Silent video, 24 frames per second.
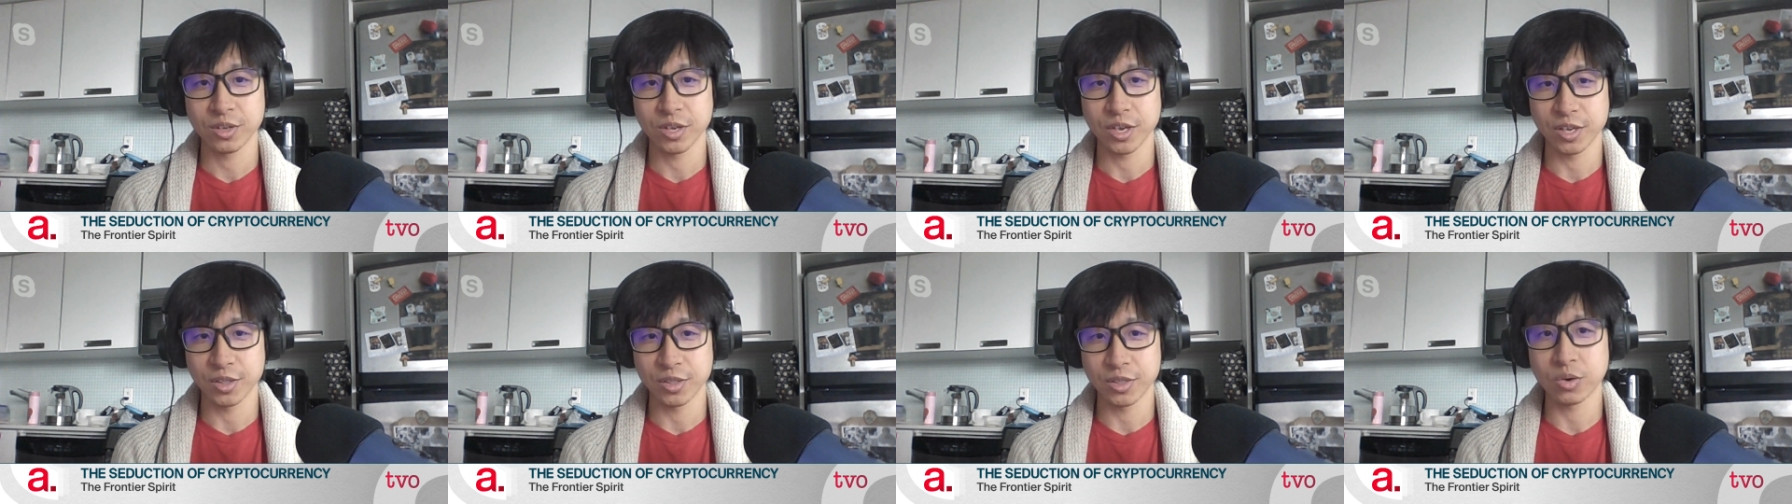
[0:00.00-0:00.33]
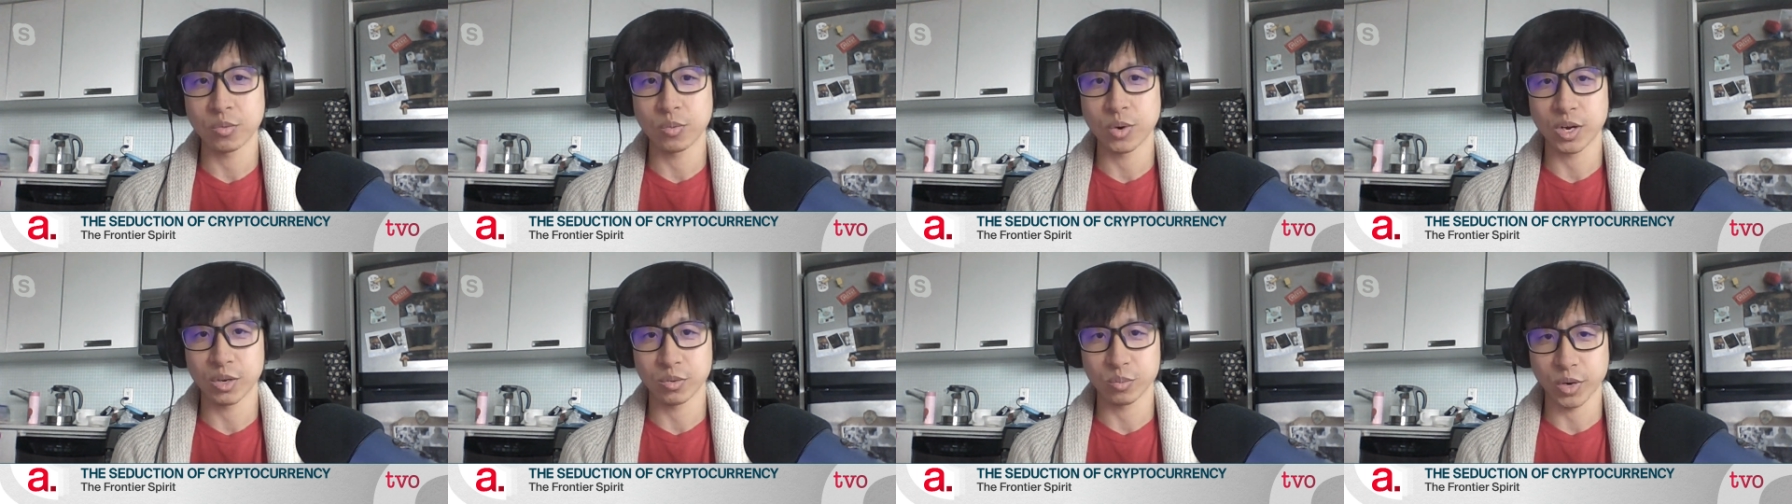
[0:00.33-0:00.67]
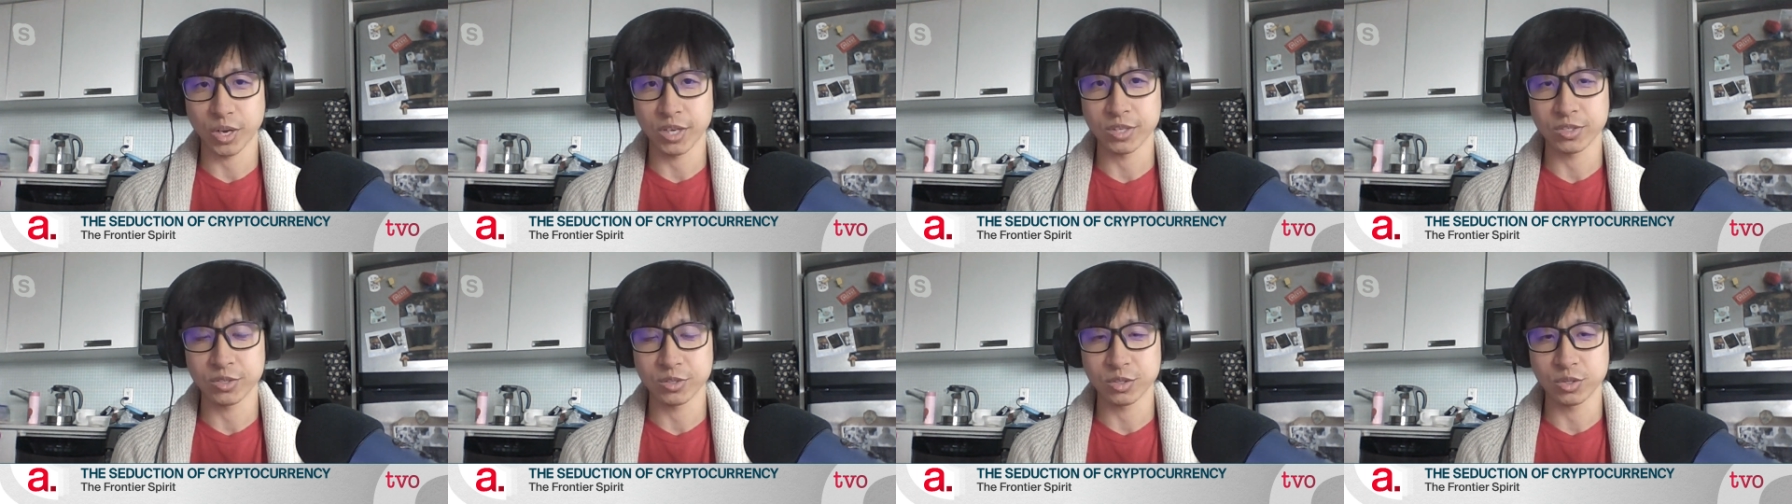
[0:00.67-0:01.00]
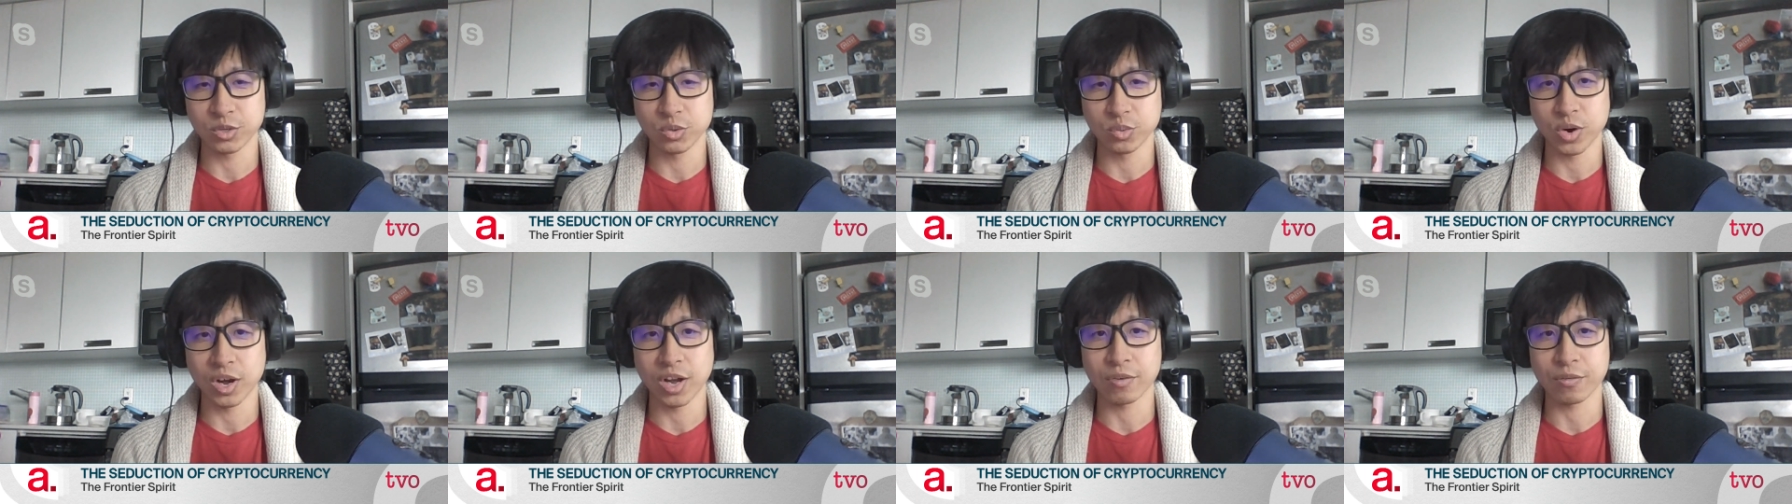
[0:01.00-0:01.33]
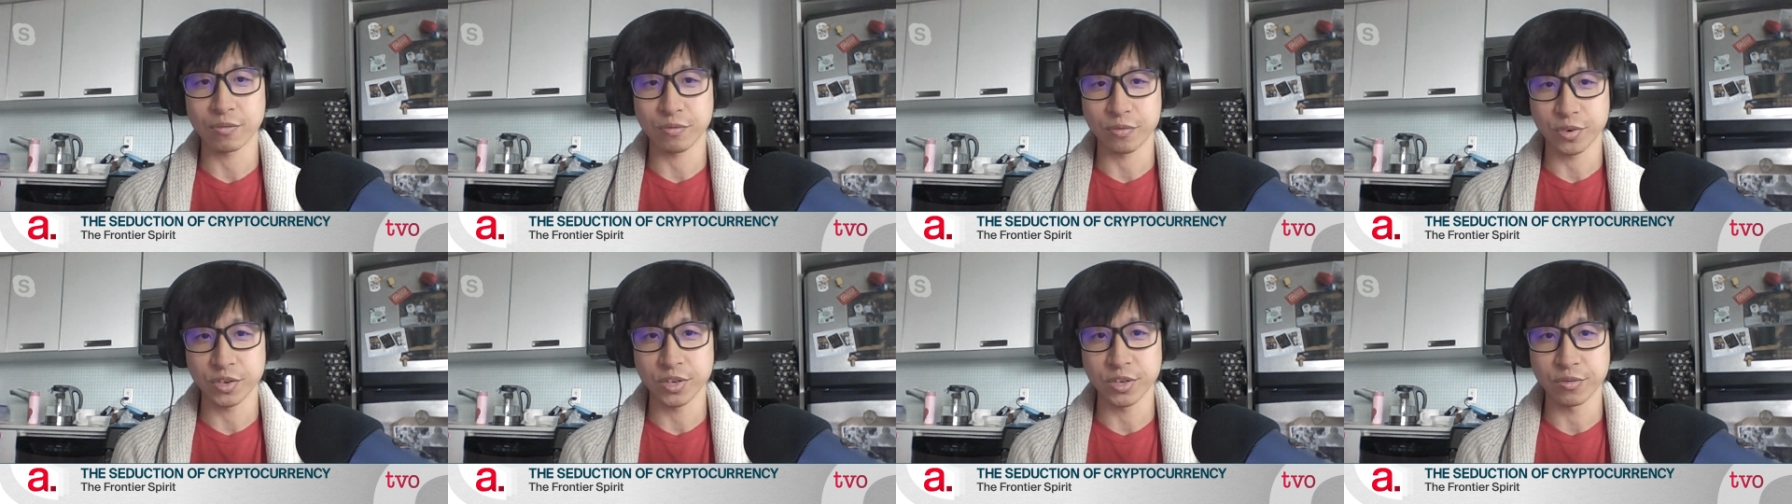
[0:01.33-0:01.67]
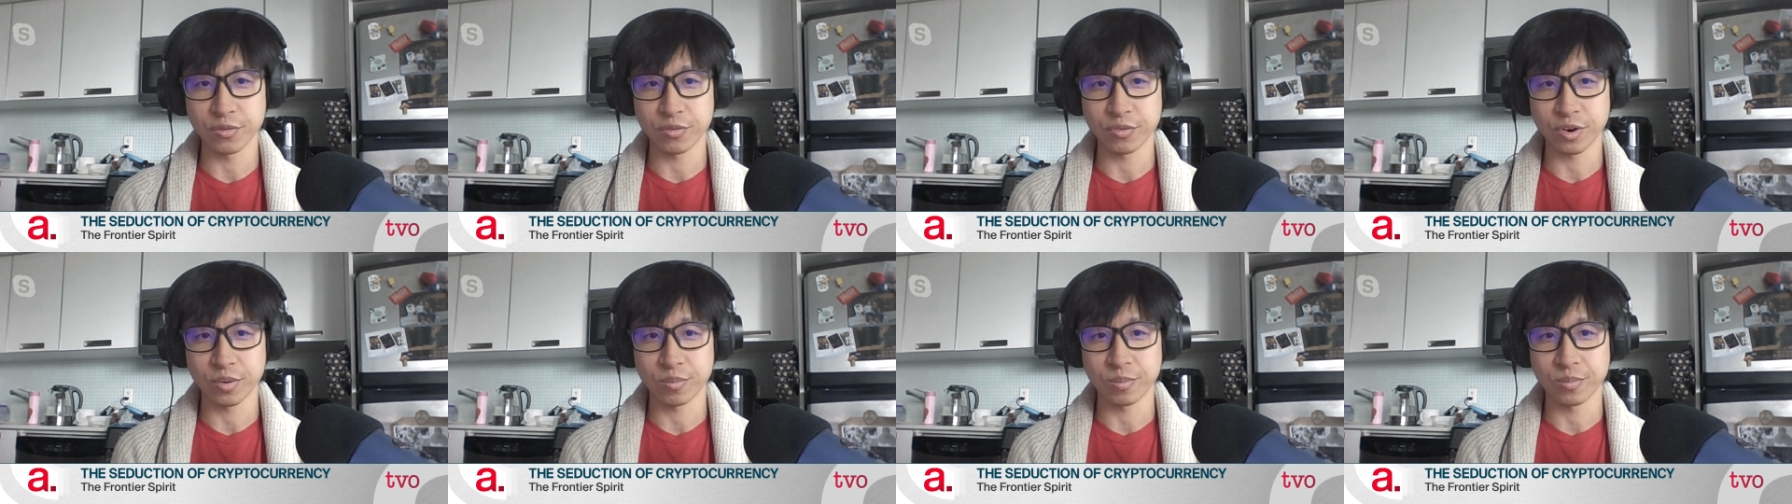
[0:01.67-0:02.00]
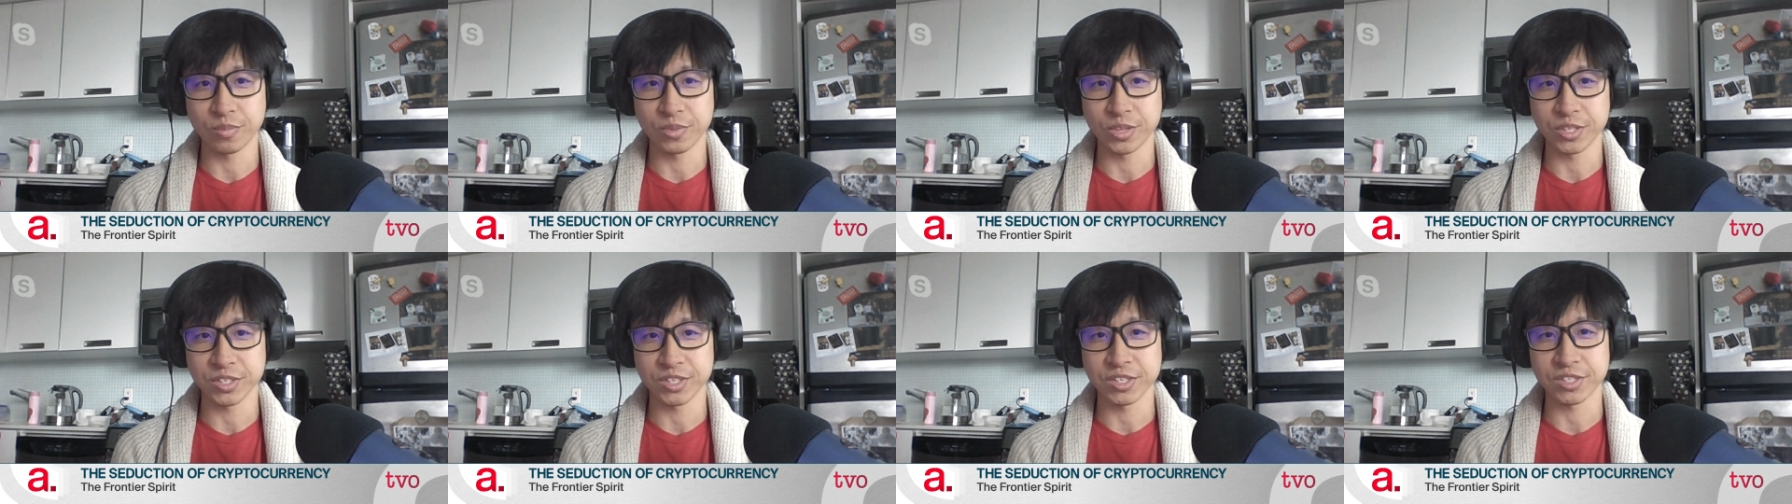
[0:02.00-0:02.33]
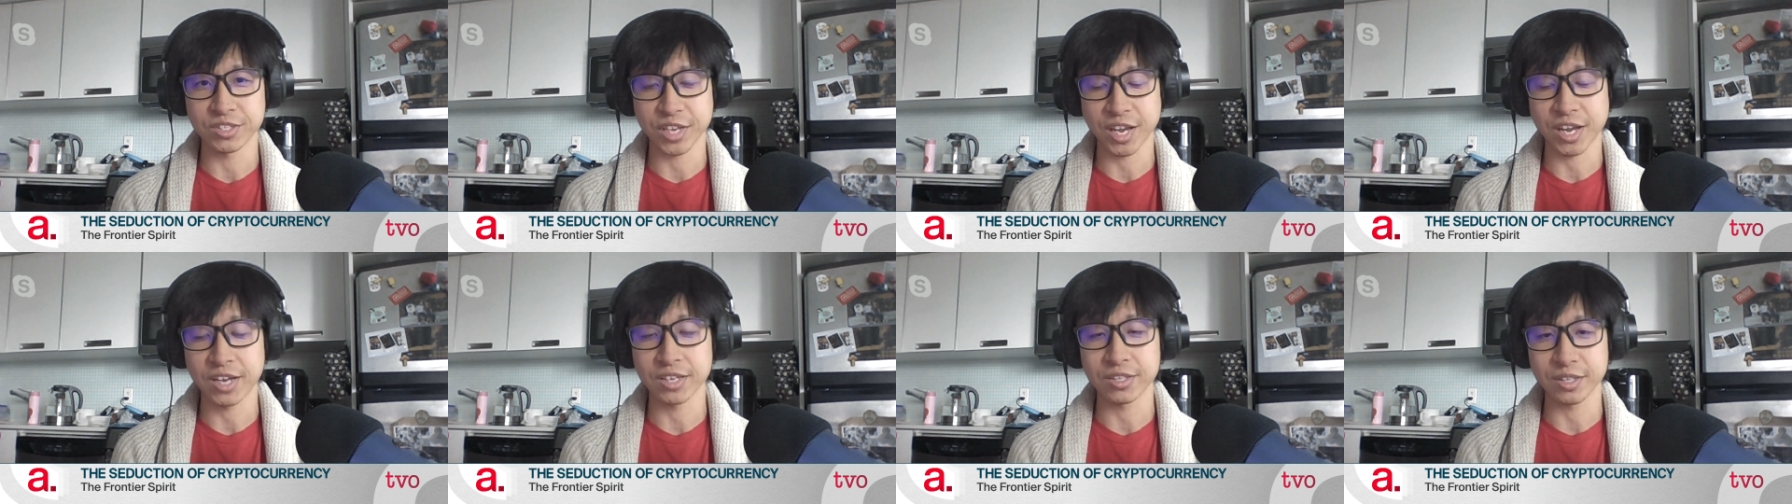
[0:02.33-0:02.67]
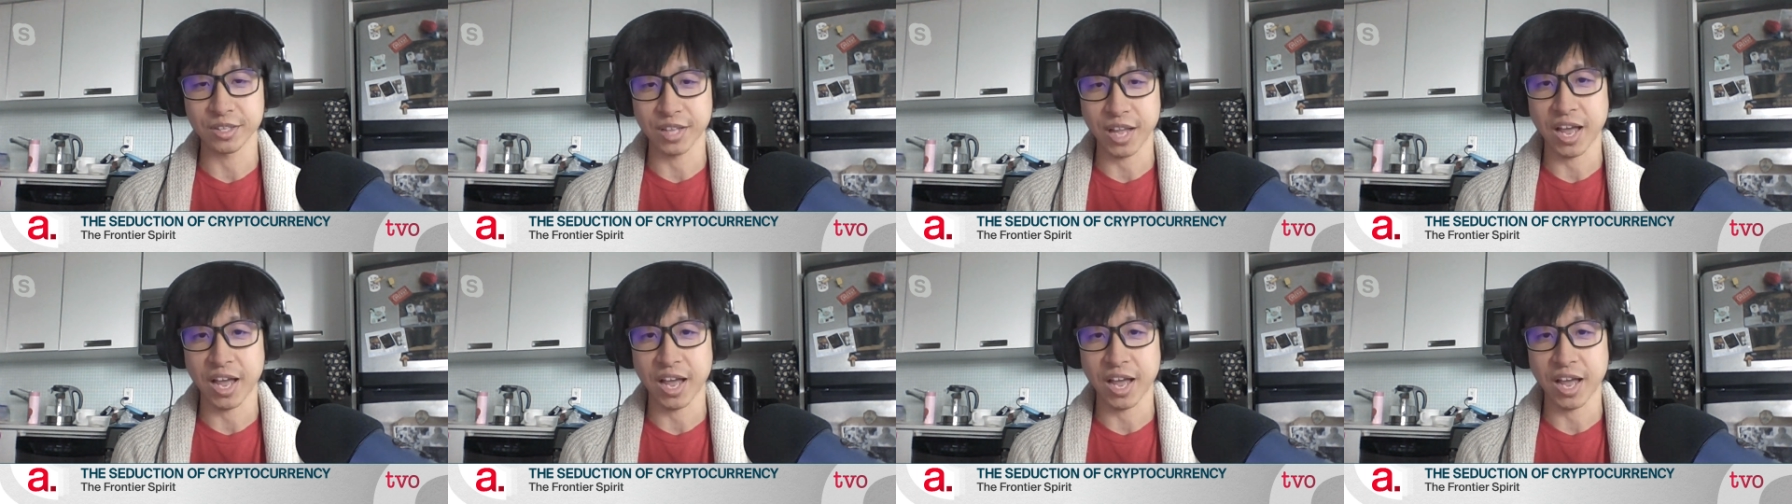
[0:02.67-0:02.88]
in the Wild West, you are free from the societal